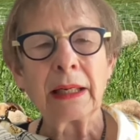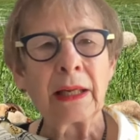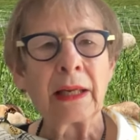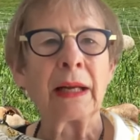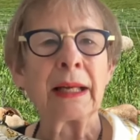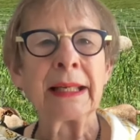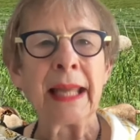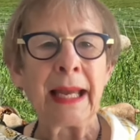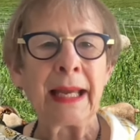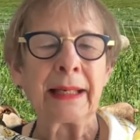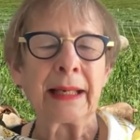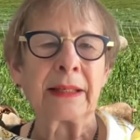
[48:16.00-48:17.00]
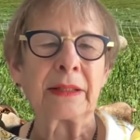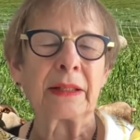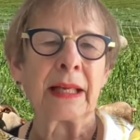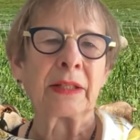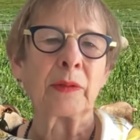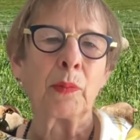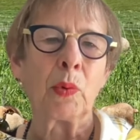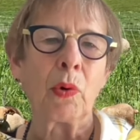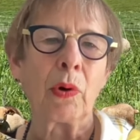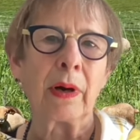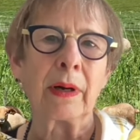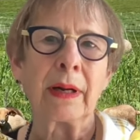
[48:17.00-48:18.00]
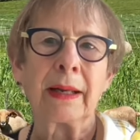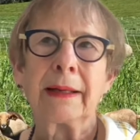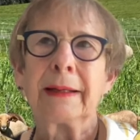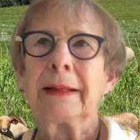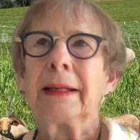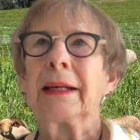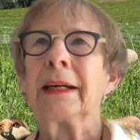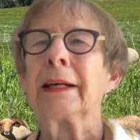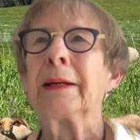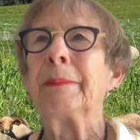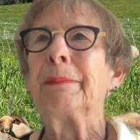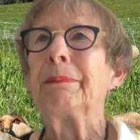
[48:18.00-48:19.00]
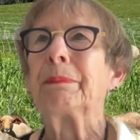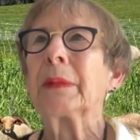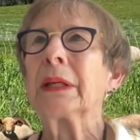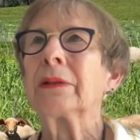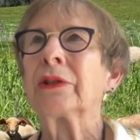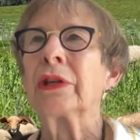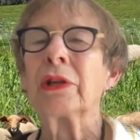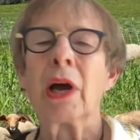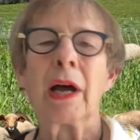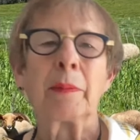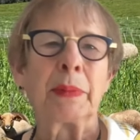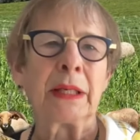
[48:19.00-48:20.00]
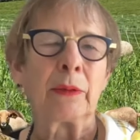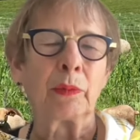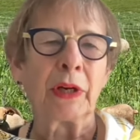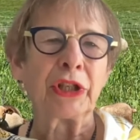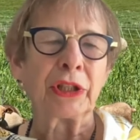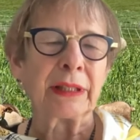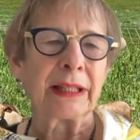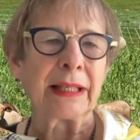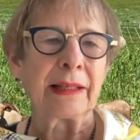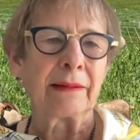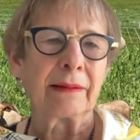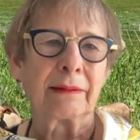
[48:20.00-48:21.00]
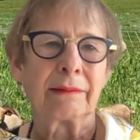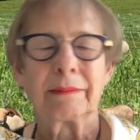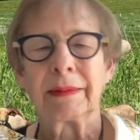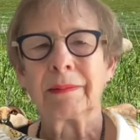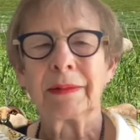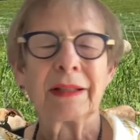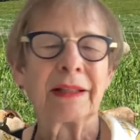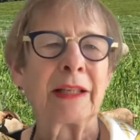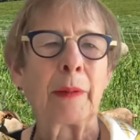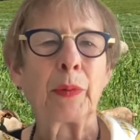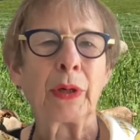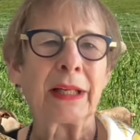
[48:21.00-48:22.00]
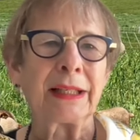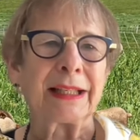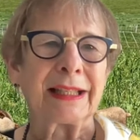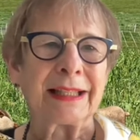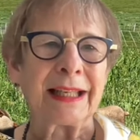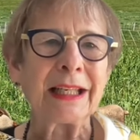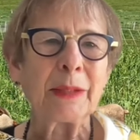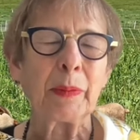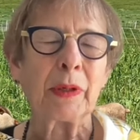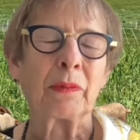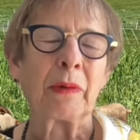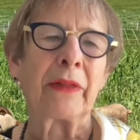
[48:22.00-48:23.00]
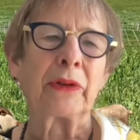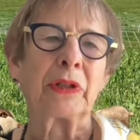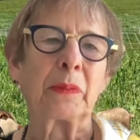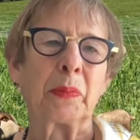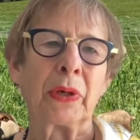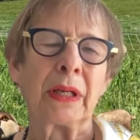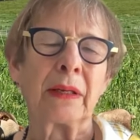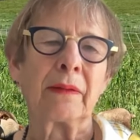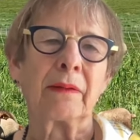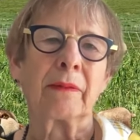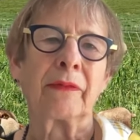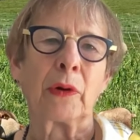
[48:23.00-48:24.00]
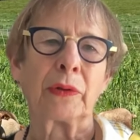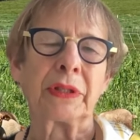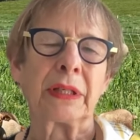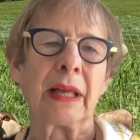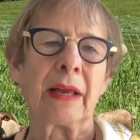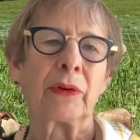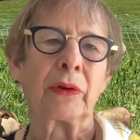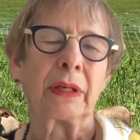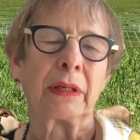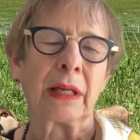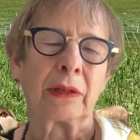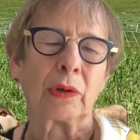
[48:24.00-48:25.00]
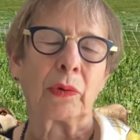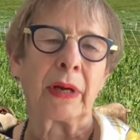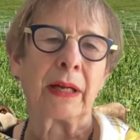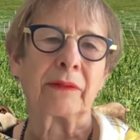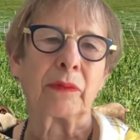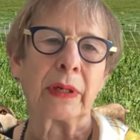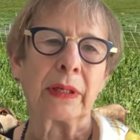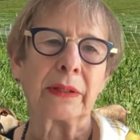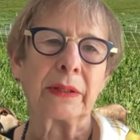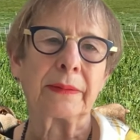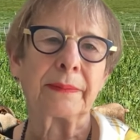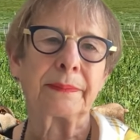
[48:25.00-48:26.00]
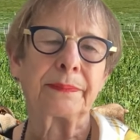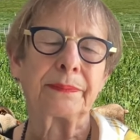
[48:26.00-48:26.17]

you know again it's it's more um, to not be rigidly separate and distinct but rather to bring folks together in in creative ways